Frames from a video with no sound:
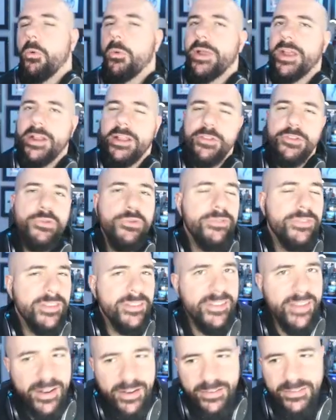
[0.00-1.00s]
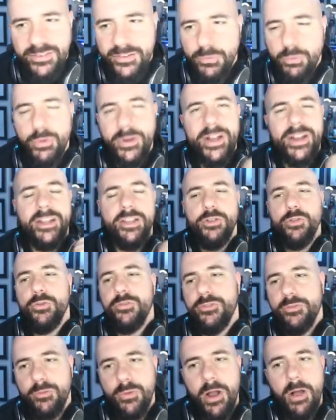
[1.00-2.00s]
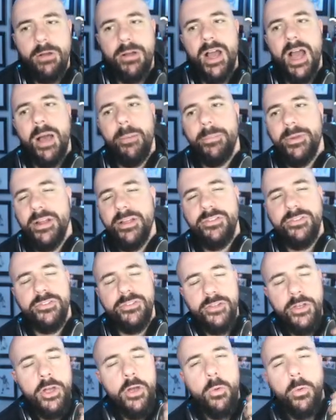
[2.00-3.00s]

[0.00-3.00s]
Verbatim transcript: We're getting used to tendencies. We're getting used to route combinations.